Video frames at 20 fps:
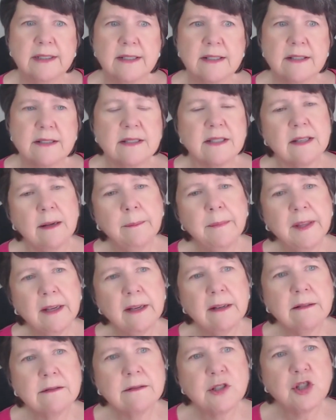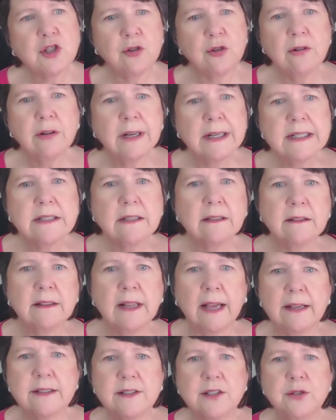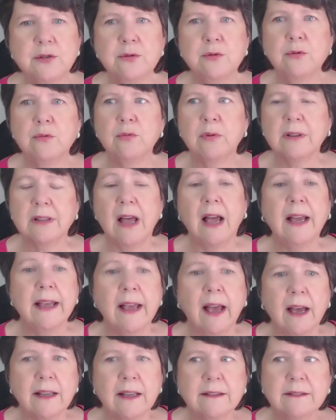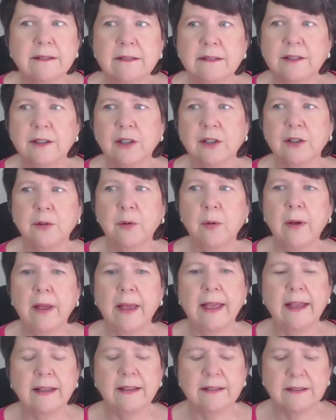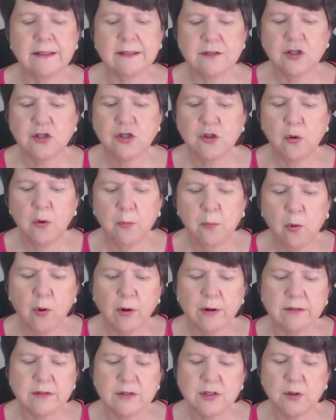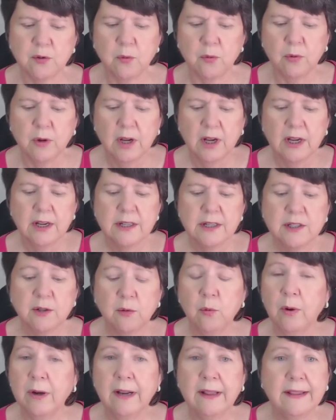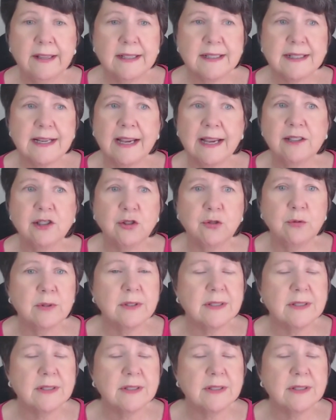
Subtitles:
something sturdy to rely on, and it's so important. So one of the things I do is